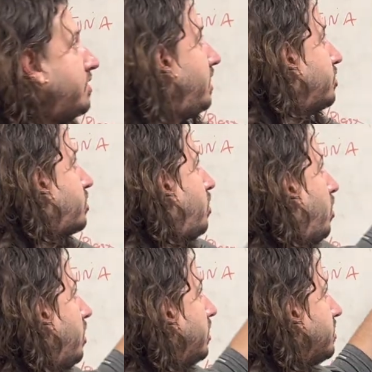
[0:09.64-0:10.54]
these
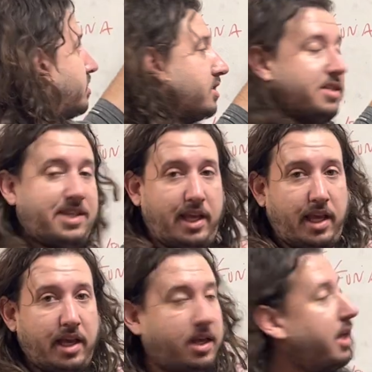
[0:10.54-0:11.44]
chords:
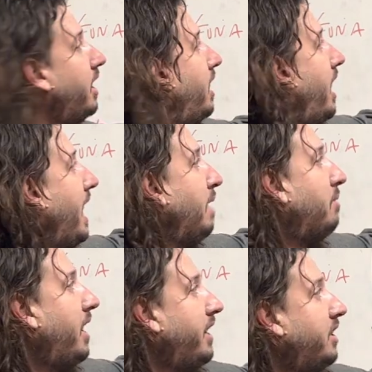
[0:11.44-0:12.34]
C, A
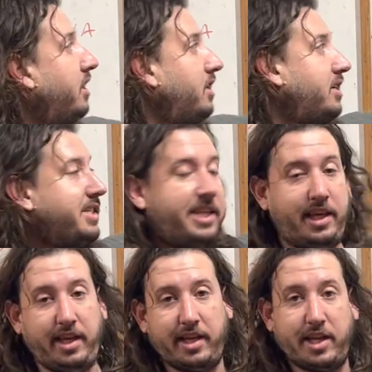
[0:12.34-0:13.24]
minor,
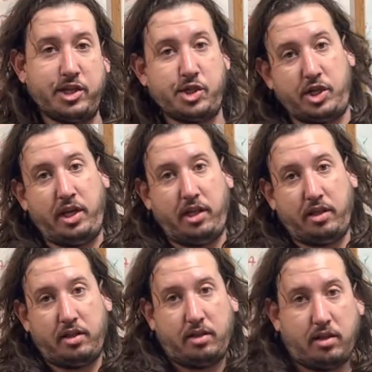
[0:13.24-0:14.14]
D, and
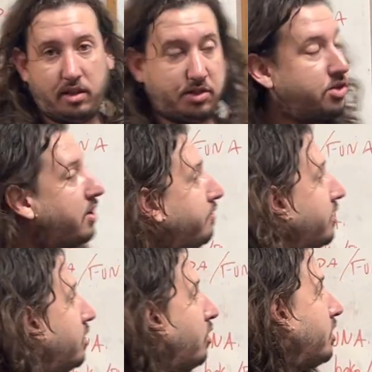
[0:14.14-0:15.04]
G. These are
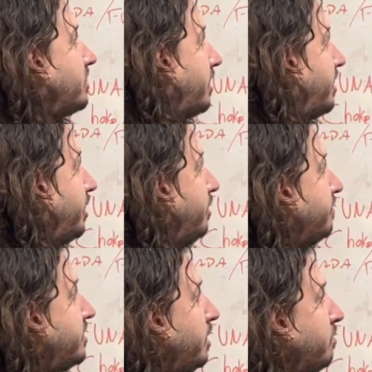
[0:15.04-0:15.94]
definitely chords I think
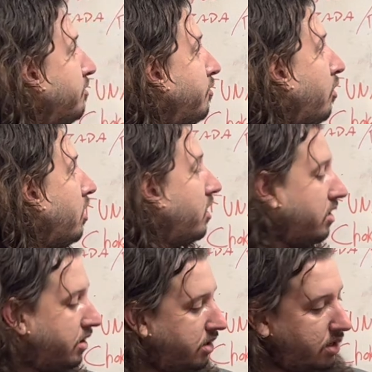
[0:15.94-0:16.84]
you've seen before.
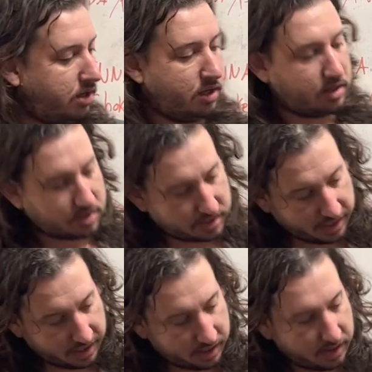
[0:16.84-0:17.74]

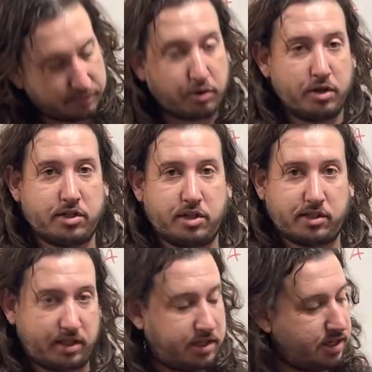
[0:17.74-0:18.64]
C, of course,
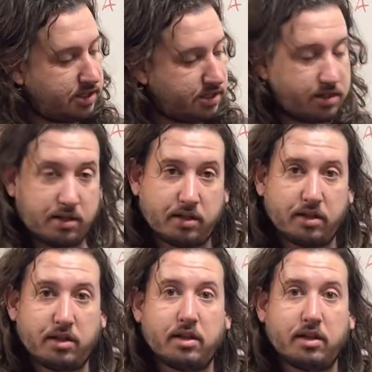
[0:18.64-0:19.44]
looks like this. A